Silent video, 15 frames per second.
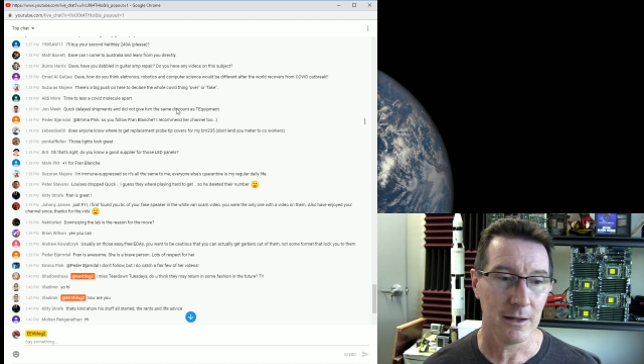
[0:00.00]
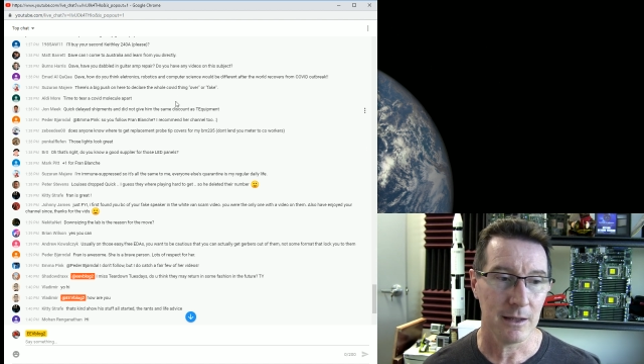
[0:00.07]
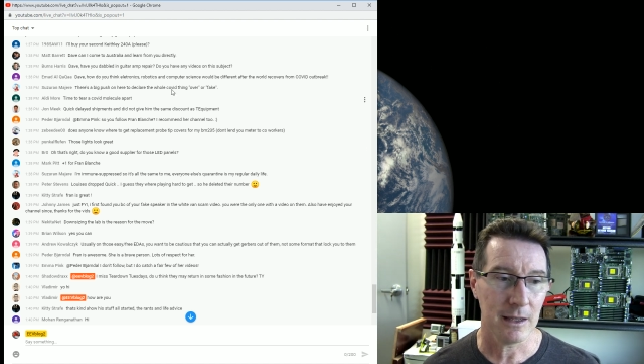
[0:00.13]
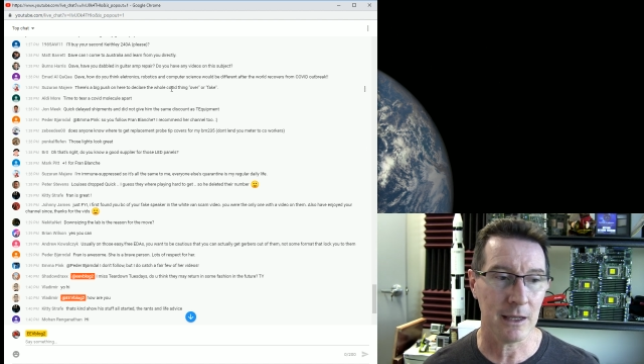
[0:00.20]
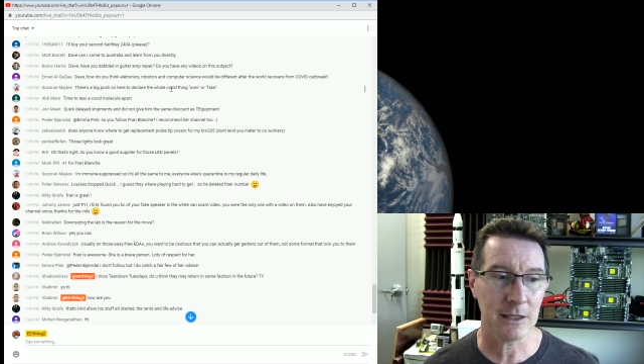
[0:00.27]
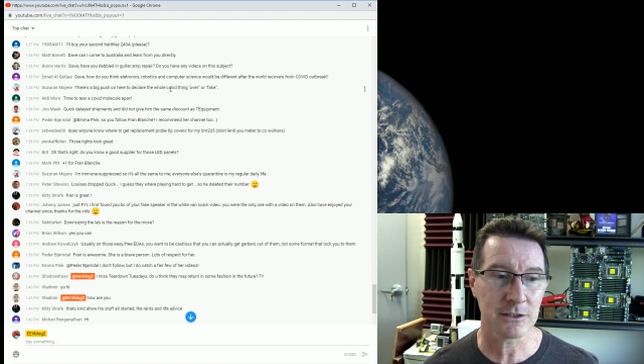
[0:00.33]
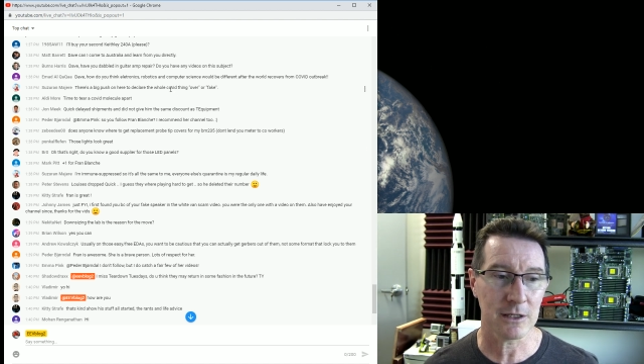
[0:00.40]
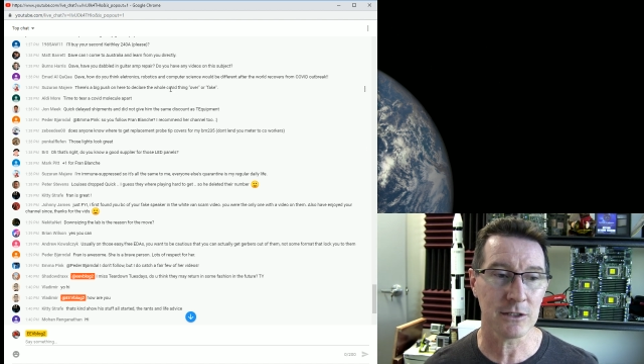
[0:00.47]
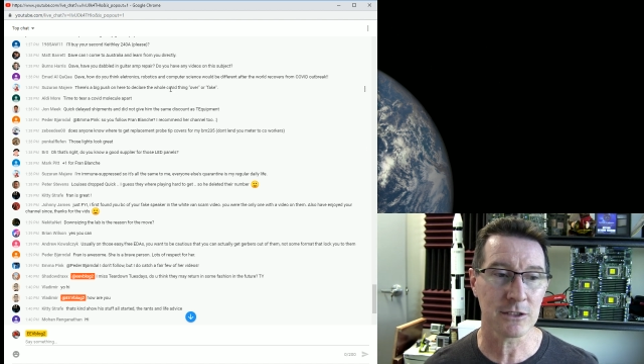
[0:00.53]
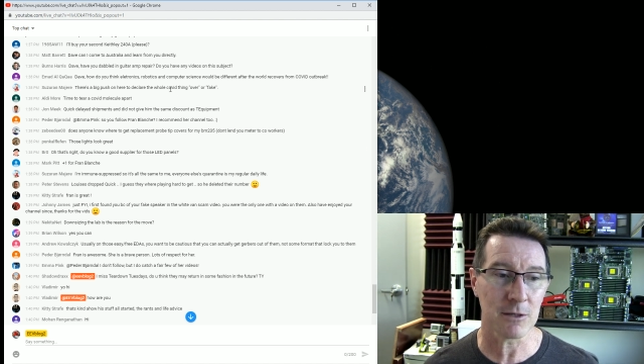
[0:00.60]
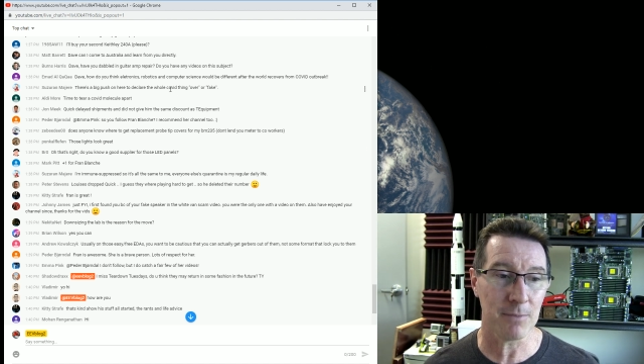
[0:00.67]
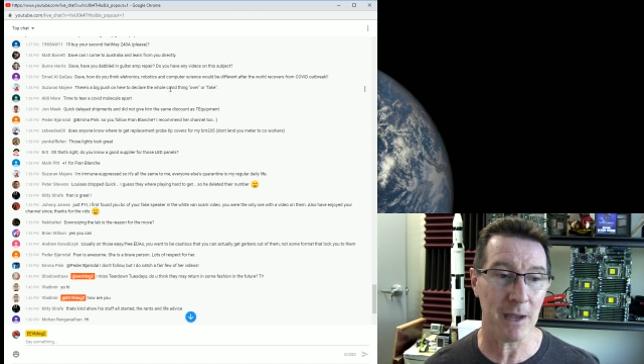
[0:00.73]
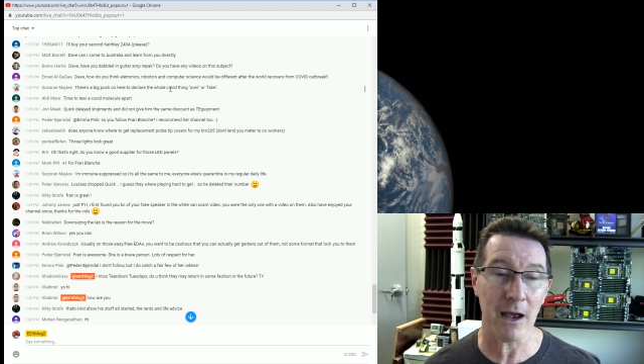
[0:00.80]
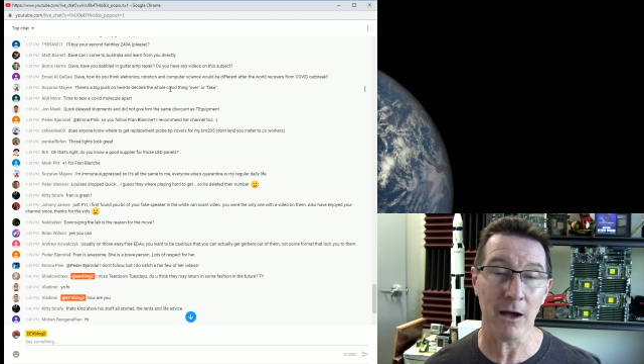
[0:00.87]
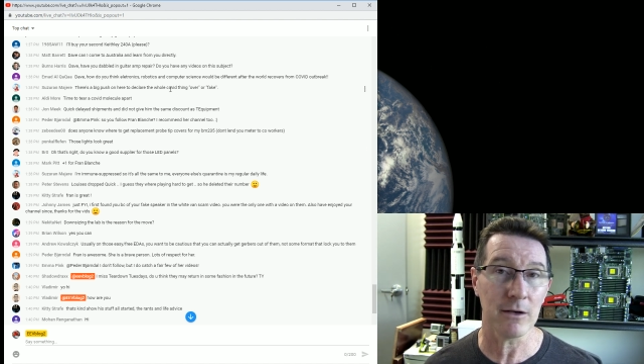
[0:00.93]
It's
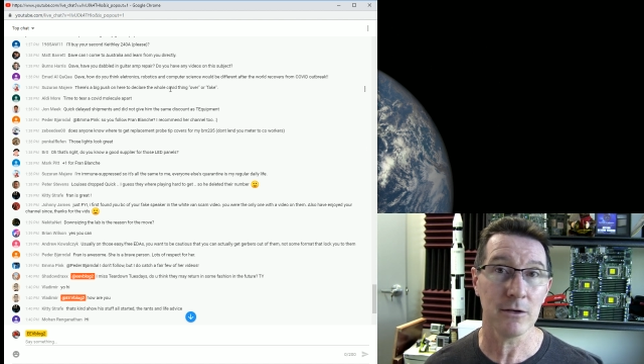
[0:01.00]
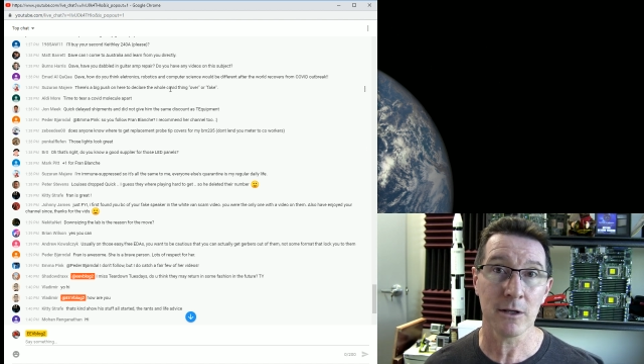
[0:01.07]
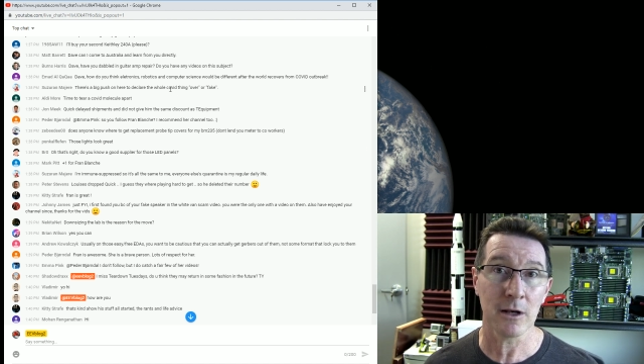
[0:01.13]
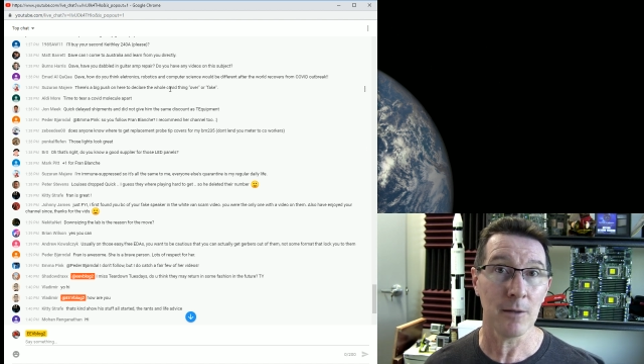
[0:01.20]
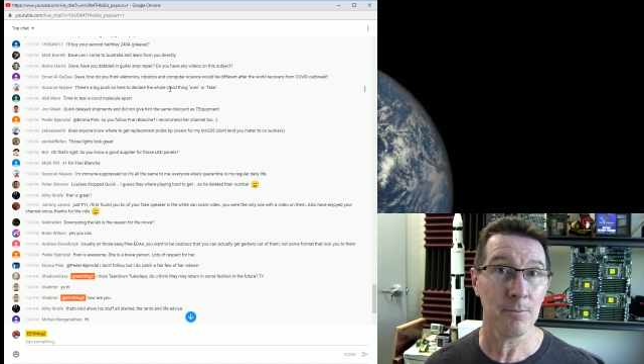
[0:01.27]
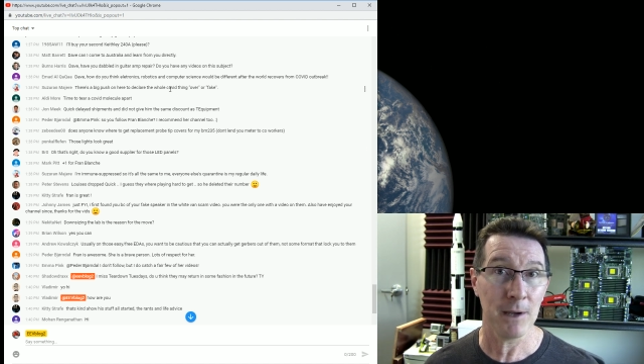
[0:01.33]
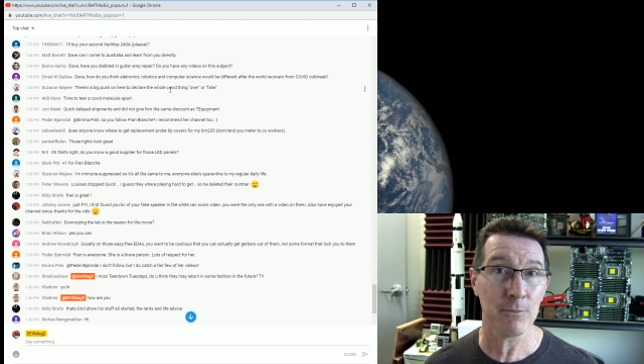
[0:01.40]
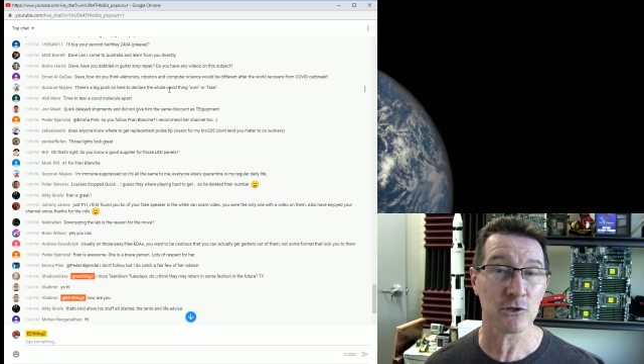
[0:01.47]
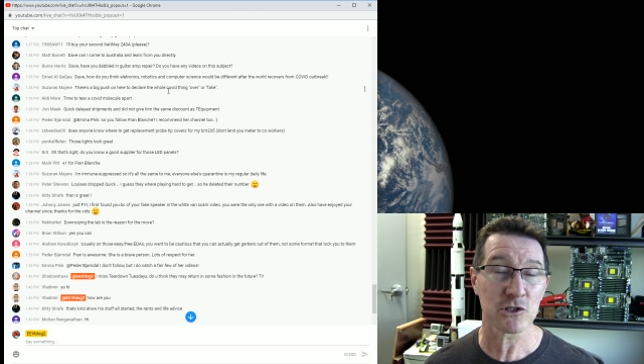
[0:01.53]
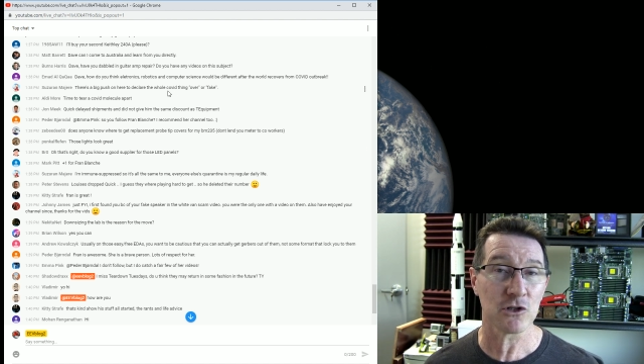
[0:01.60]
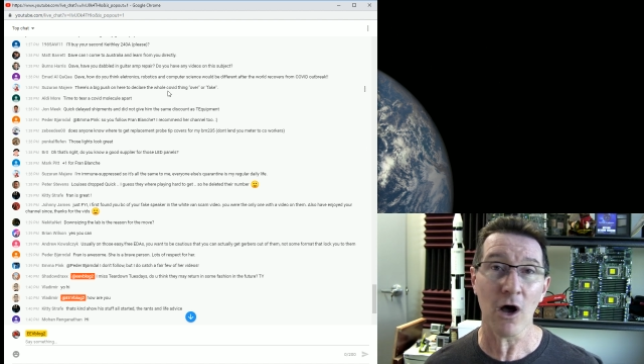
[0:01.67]
about, people's